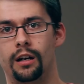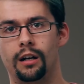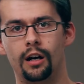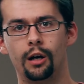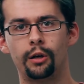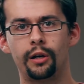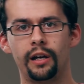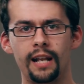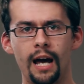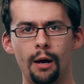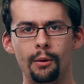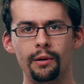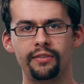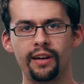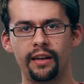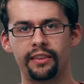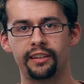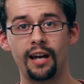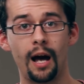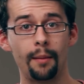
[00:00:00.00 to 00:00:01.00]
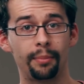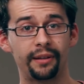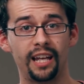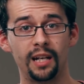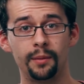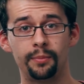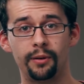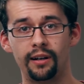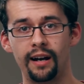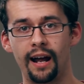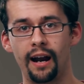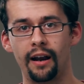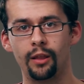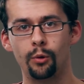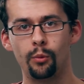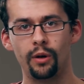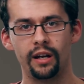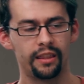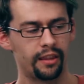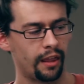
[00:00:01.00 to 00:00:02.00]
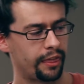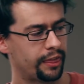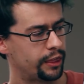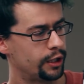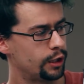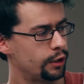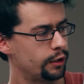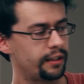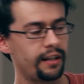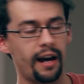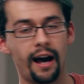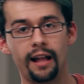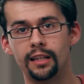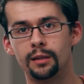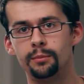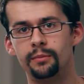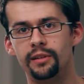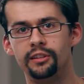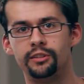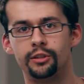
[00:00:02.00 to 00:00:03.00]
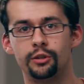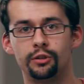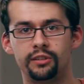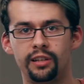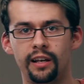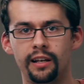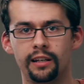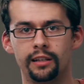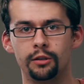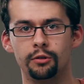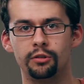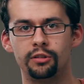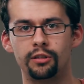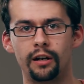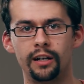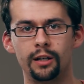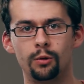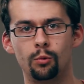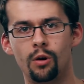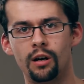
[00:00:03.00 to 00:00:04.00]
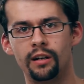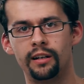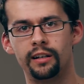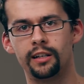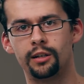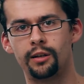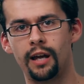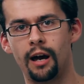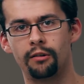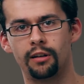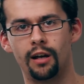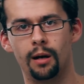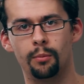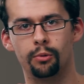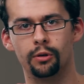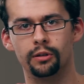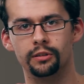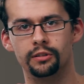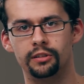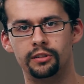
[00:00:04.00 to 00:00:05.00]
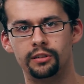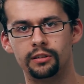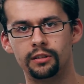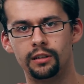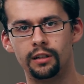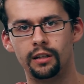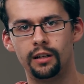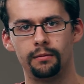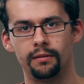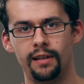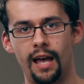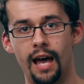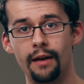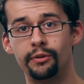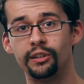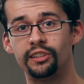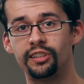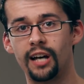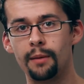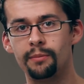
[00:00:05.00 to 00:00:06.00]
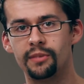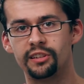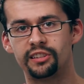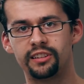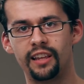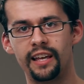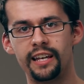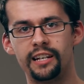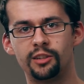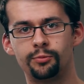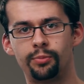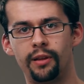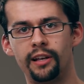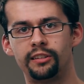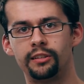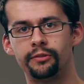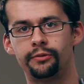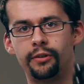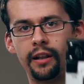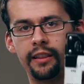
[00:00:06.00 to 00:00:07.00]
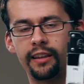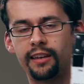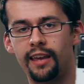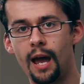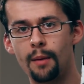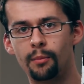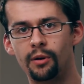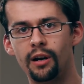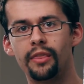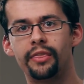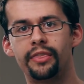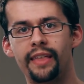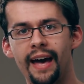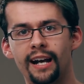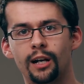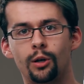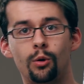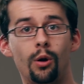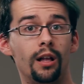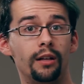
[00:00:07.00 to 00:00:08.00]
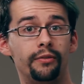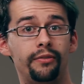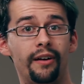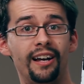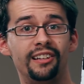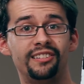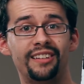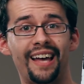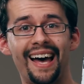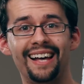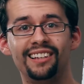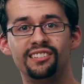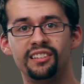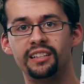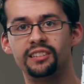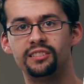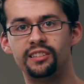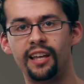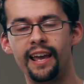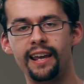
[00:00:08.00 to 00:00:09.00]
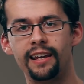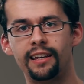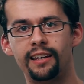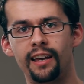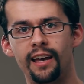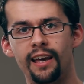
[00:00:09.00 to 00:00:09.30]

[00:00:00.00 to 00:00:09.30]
Okay, now we've got the complicated part out of the way. The third column is your take. You start at 1 and you count upwards. Every time the slate is placed in front of the camera, that qualifies as a take,